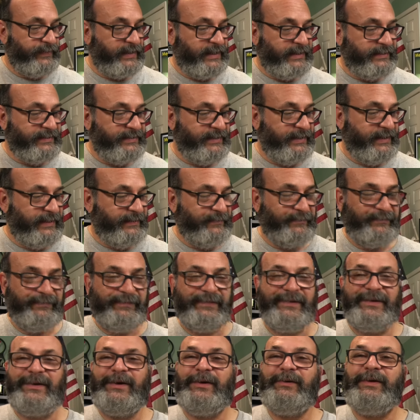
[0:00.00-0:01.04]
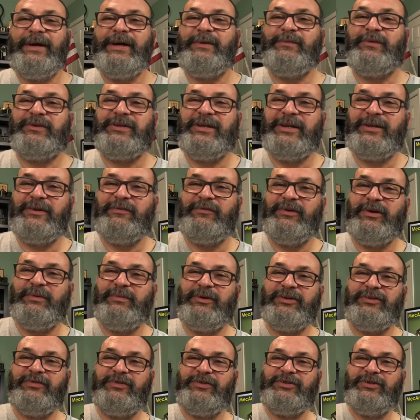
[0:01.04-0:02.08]
That's it. Alright, well, thank you very
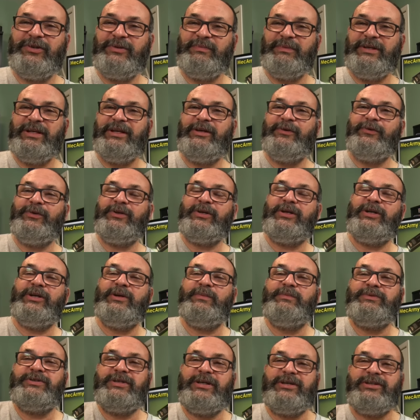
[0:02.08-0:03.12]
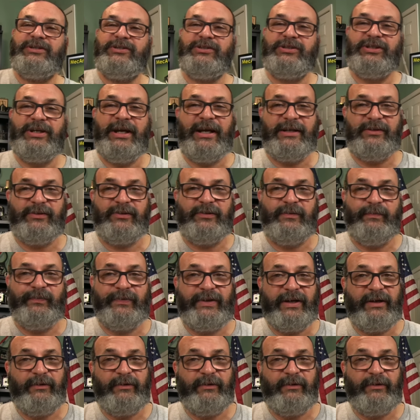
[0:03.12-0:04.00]
much for joining me here at the Gear Obsession channel.